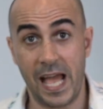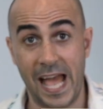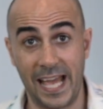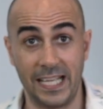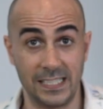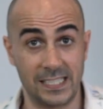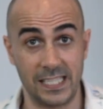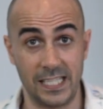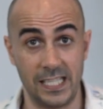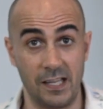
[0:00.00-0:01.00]
and
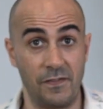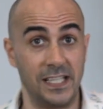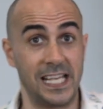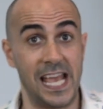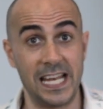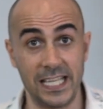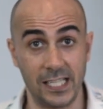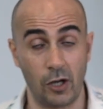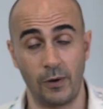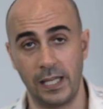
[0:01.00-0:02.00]
see if there's any
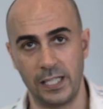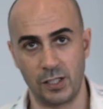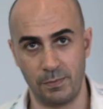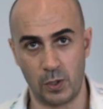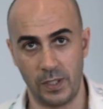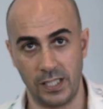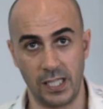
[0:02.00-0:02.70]
correlation between